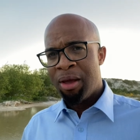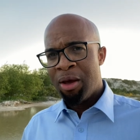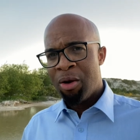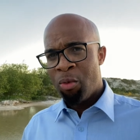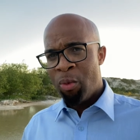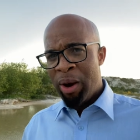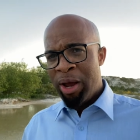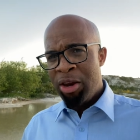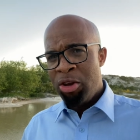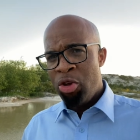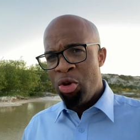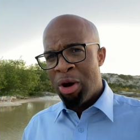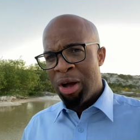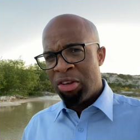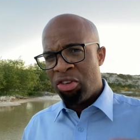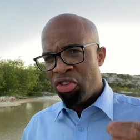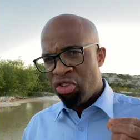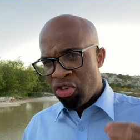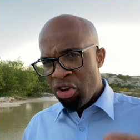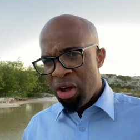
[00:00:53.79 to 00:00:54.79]
when you are
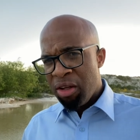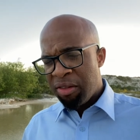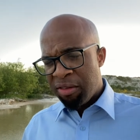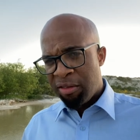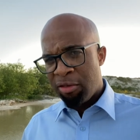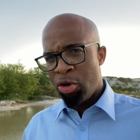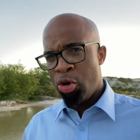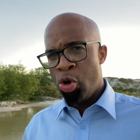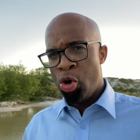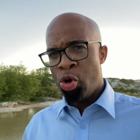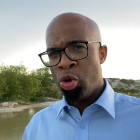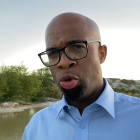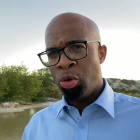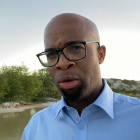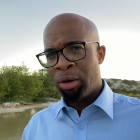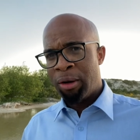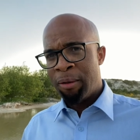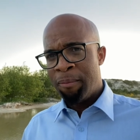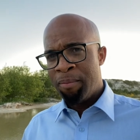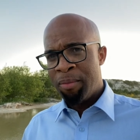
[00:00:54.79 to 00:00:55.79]
just
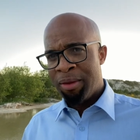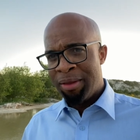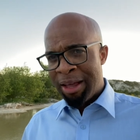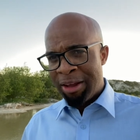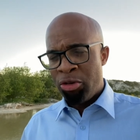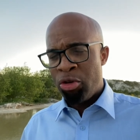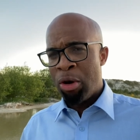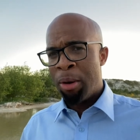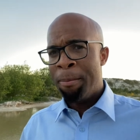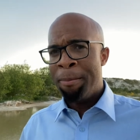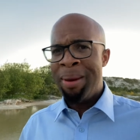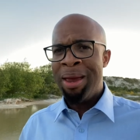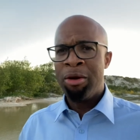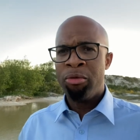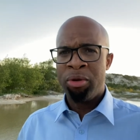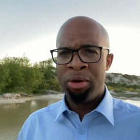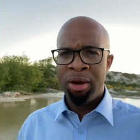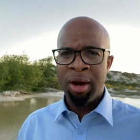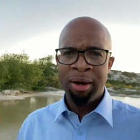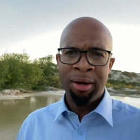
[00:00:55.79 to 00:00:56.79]
told that you are made
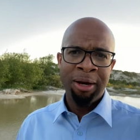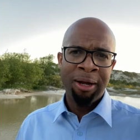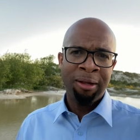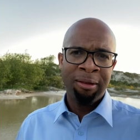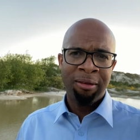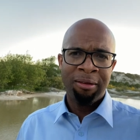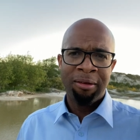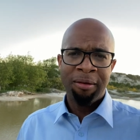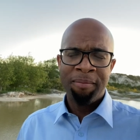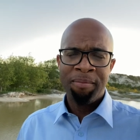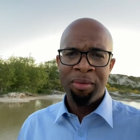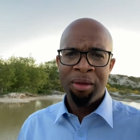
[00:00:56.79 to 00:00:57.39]
redundant,